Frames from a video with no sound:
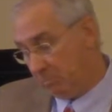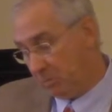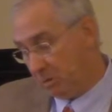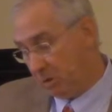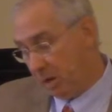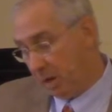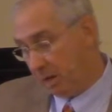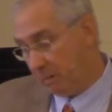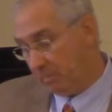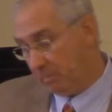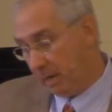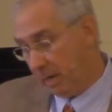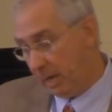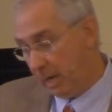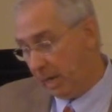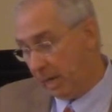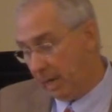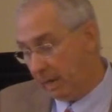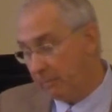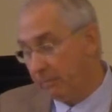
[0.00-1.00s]
God
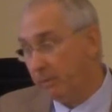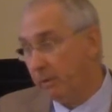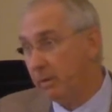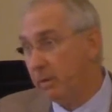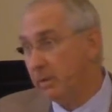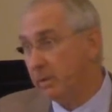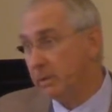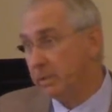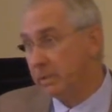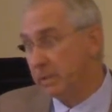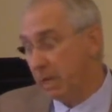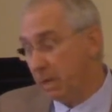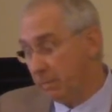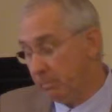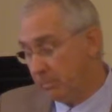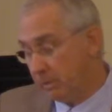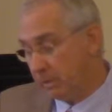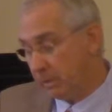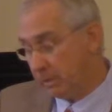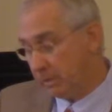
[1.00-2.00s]
may have
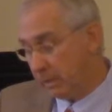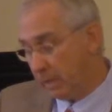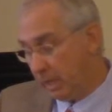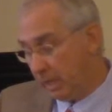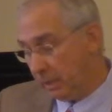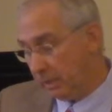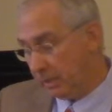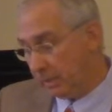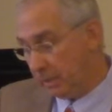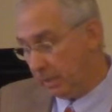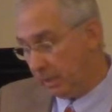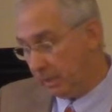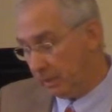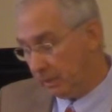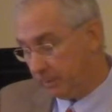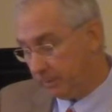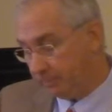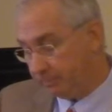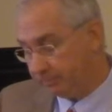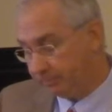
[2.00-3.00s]
some to stay
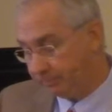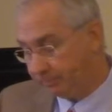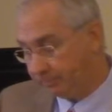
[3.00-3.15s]
single.